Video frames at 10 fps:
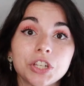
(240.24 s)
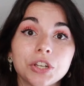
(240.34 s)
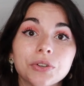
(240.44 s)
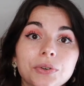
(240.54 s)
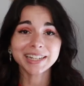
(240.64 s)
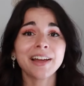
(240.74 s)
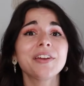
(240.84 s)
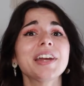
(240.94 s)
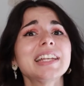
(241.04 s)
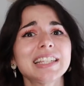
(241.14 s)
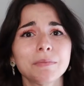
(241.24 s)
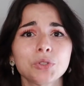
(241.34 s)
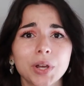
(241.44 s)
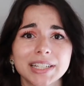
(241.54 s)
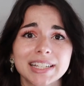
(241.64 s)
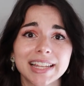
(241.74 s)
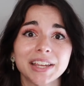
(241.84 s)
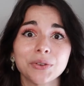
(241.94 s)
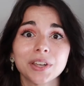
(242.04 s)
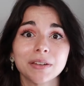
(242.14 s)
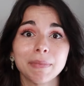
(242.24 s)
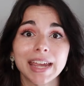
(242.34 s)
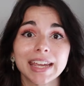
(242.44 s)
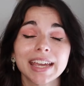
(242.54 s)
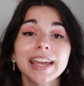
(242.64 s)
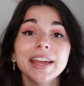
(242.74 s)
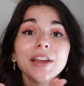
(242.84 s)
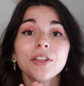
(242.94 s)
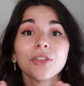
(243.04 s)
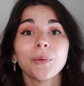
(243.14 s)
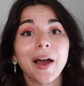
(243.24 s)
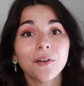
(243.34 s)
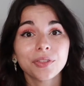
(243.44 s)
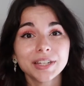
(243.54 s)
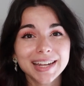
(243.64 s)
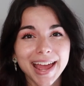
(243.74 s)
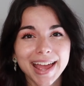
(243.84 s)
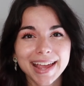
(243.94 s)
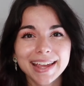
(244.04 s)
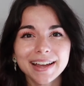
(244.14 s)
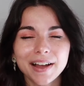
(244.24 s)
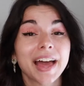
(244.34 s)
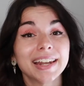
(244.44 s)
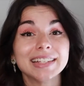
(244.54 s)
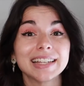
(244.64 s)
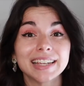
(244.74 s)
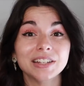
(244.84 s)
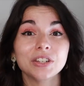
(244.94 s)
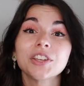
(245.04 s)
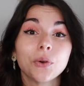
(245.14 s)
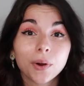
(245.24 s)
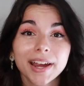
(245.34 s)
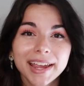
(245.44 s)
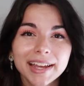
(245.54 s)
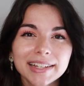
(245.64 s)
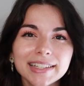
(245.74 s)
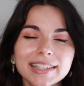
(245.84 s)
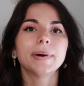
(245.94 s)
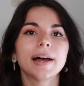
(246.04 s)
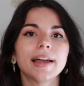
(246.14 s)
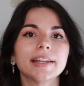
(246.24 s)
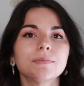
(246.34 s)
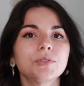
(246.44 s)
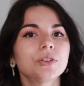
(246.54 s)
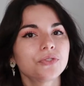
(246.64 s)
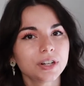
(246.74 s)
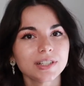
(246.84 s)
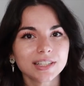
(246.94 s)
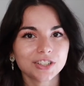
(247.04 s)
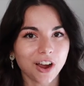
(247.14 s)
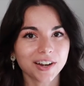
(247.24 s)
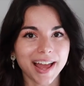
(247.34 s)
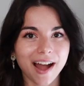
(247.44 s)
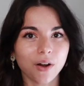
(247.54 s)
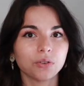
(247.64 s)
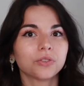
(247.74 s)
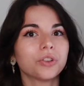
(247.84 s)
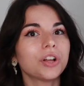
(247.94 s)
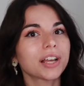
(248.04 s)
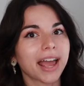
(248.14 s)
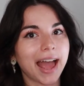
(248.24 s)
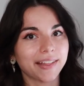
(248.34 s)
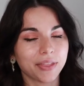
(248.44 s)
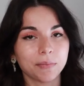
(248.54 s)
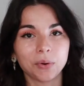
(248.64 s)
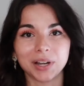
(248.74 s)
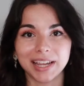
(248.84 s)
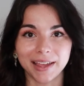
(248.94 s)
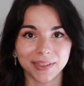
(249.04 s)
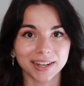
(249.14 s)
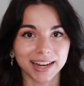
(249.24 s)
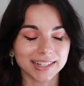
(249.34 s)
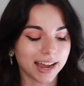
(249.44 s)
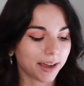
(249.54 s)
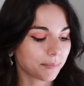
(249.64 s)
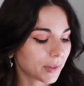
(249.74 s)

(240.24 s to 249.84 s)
you. Now, there is some choices that you can make throughout the day that is in your hands, but to first start out, look at the morning and the nighttime.